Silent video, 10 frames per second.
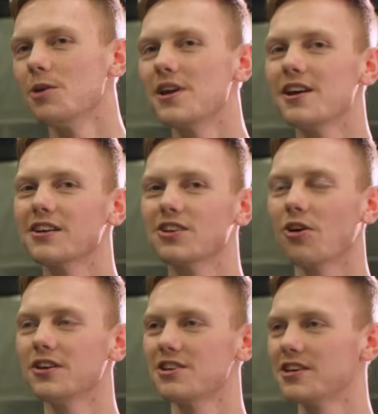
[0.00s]
We'll be
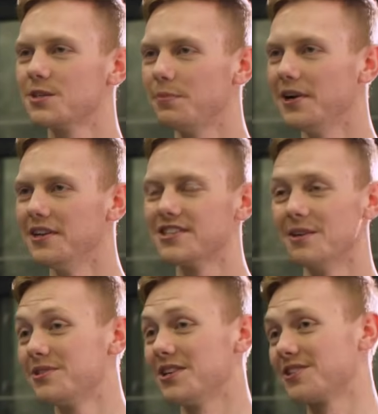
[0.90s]
going to experience
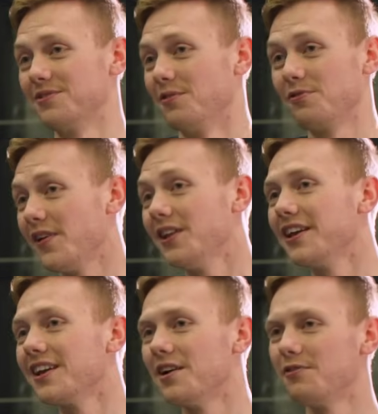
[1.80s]
some just
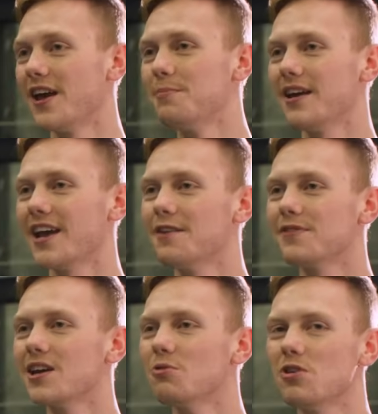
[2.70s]
feeling a fair bit
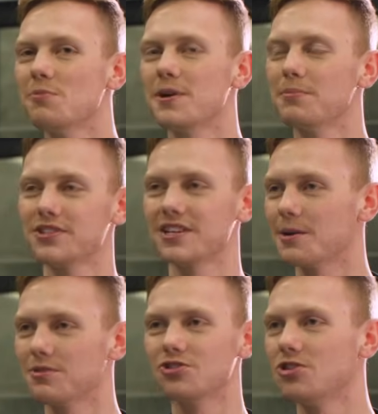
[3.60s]
heavier. We'll be
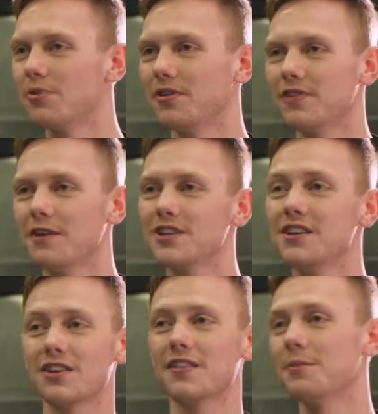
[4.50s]
putting up your 2.5
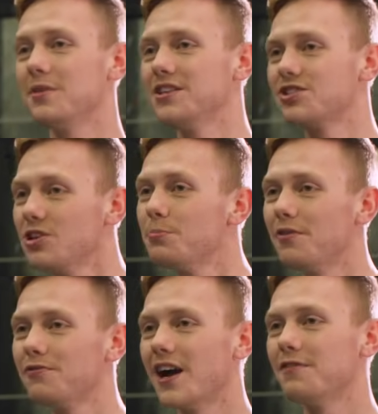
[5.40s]
G, so that means
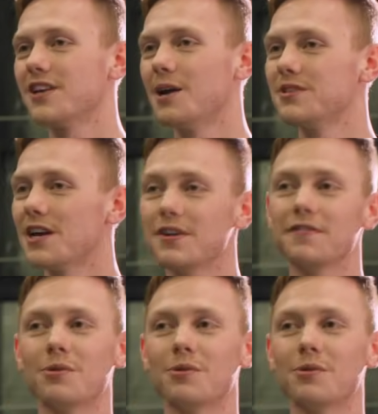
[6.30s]
2.5 times heavier